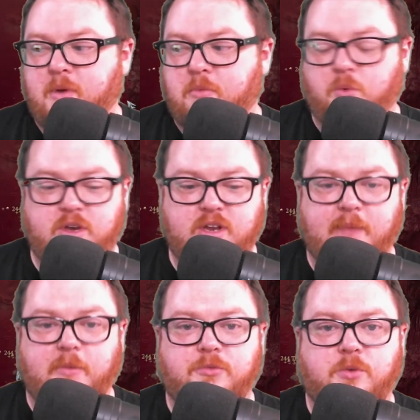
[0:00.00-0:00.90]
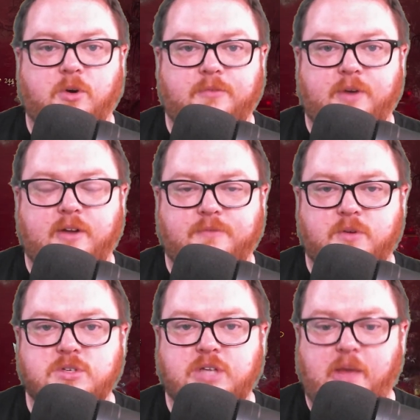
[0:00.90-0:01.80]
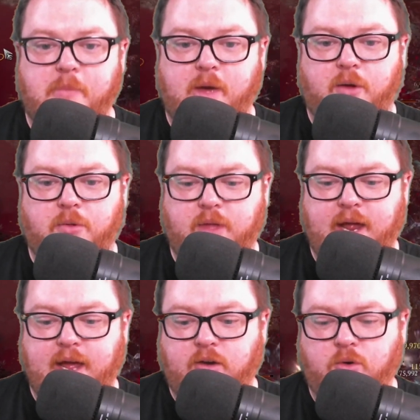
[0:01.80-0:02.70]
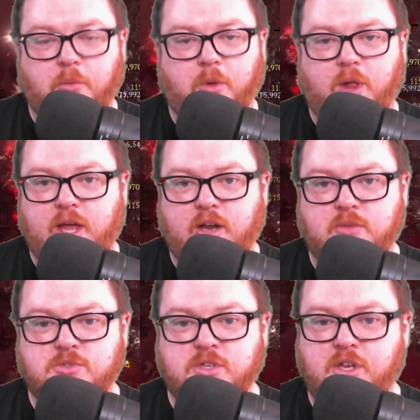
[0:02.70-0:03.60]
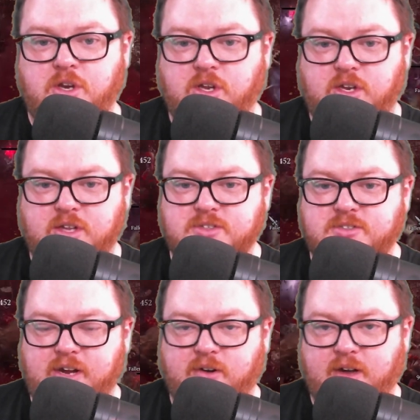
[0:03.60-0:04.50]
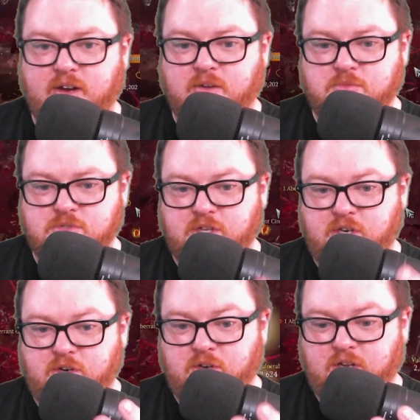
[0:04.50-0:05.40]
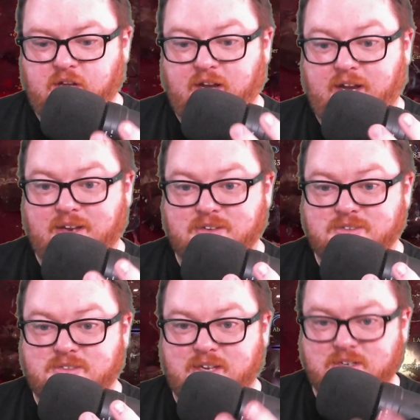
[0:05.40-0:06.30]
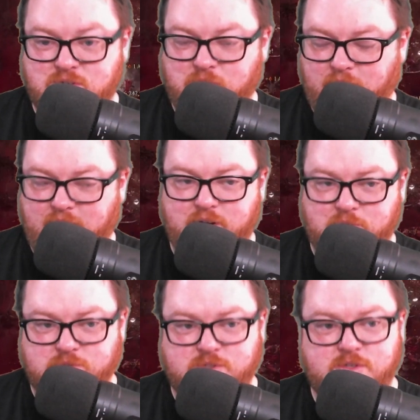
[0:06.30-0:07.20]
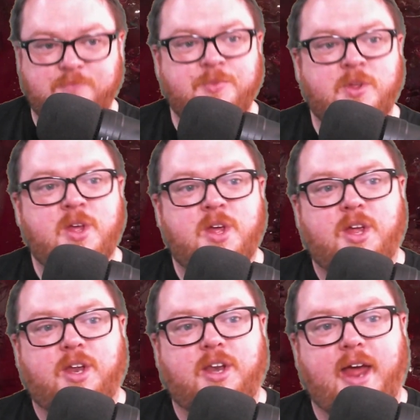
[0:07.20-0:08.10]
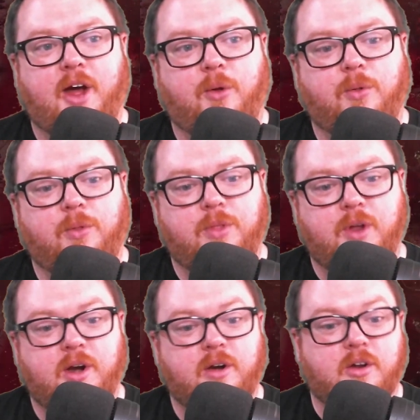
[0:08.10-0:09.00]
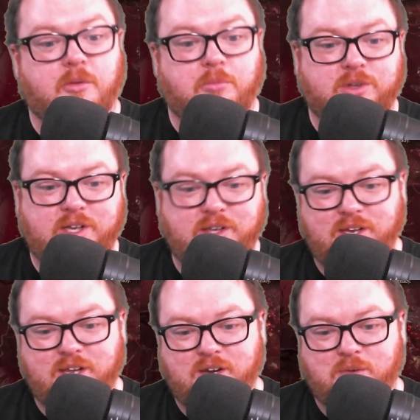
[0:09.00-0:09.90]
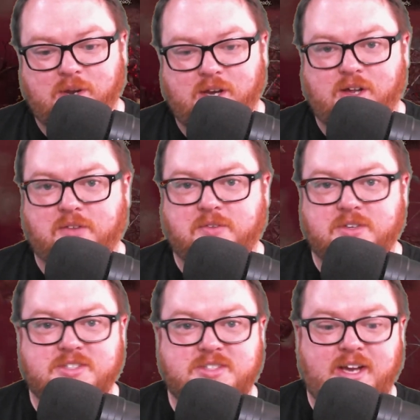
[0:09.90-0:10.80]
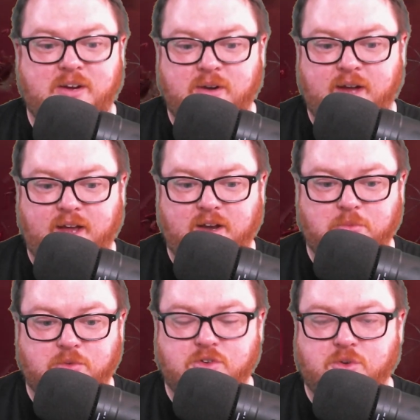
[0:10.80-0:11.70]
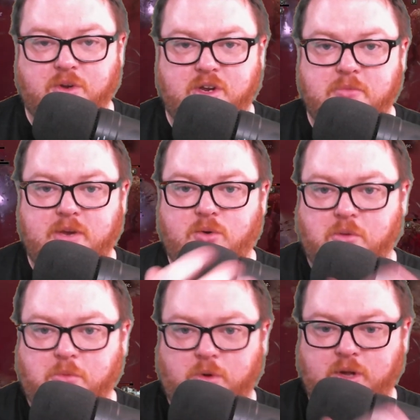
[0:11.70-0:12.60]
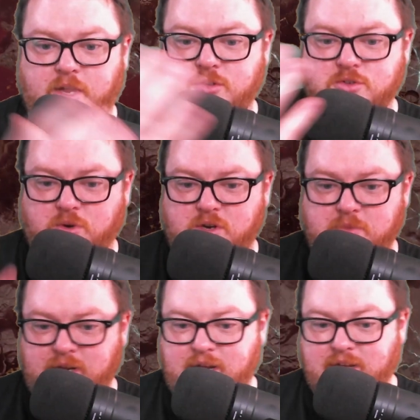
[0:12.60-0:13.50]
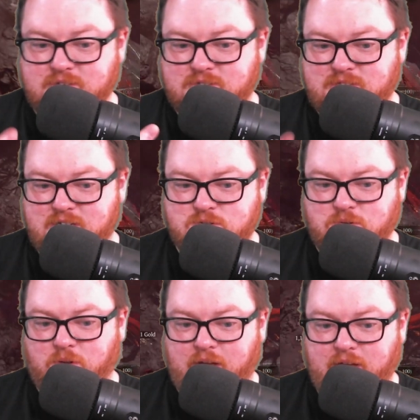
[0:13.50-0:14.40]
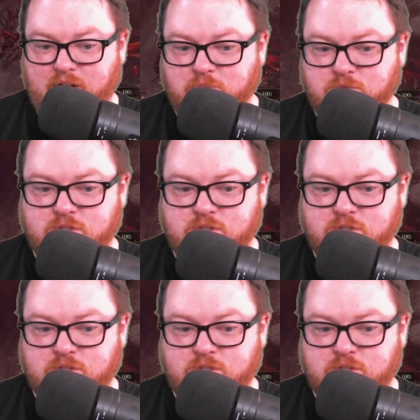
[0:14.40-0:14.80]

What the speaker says: when Diablo 4 very first came out, they had normal items, and then you could get sacred items, and then you could get ancestral items. Now, they're completely getting rid of sacred items. There's only going to be normal, and there's going to be ancestral items.